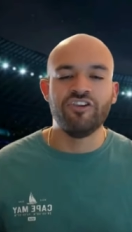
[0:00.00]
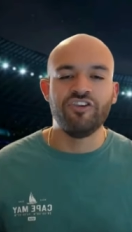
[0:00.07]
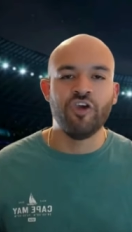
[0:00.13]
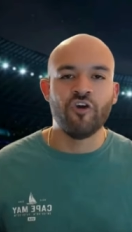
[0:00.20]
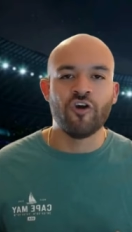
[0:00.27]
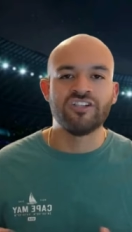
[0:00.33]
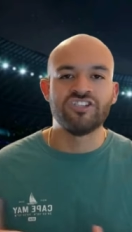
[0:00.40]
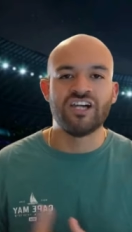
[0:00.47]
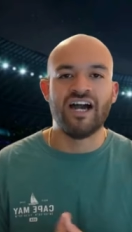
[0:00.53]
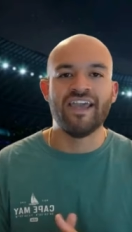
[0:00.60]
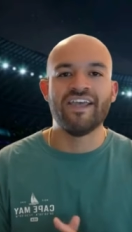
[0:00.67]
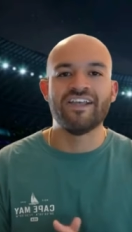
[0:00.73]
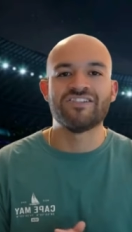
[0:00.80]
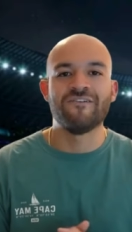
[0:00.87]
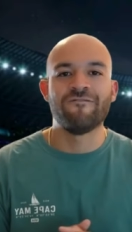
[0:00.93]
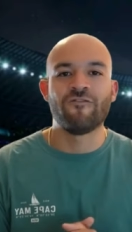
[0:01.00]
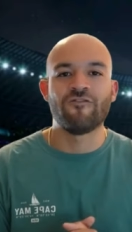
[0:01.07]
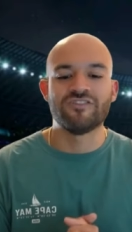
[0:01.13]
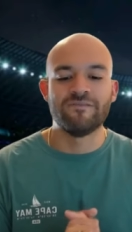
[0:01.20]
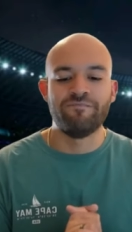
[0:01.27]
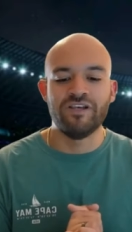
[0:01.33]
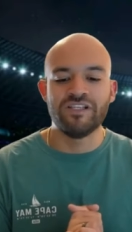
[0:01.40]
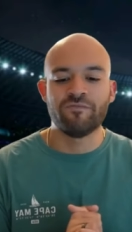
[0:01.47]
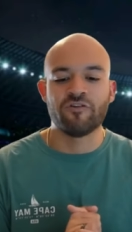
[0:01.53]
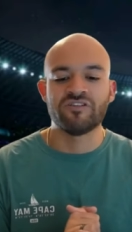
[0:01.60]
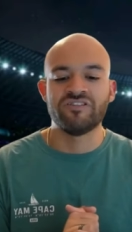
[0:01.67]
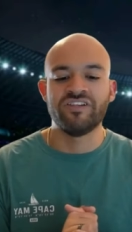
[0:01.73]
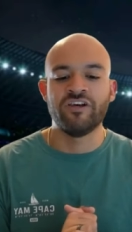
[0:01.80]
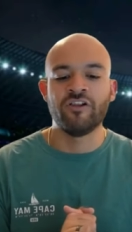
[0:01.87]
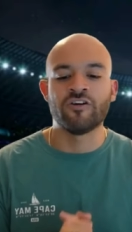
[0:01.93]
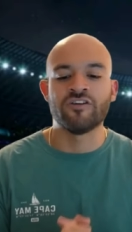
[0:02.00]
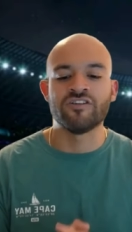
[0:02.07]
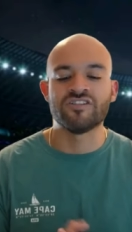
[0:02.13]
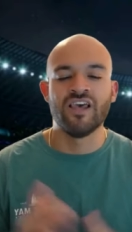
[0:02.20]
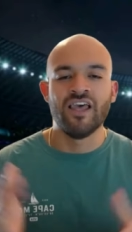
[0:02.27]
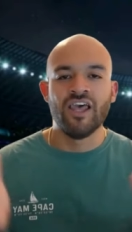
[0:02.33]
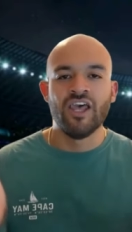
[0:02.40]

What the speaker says: New York Giants versus the Pittsburgh Steelers.